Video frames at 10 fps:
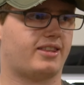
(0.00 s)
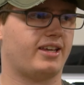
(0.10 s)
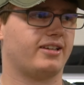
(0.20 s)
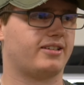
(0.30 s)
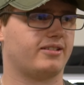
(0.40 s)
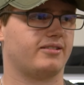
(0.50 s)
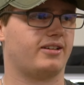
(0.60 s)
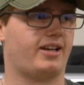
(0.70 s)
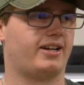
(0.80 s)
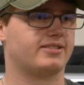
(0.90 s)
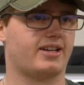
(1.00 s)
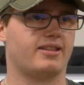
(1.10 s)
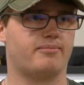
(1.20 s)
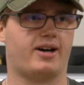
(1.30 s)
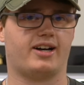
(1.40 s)
think
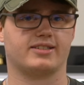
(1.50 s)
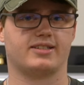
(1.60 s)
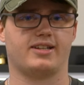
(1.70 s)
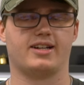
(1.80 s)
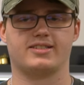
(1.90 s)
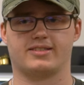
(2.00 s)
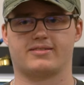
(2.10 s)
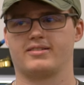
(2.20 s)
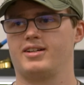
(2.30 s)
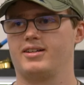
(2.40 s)
outside the box and not just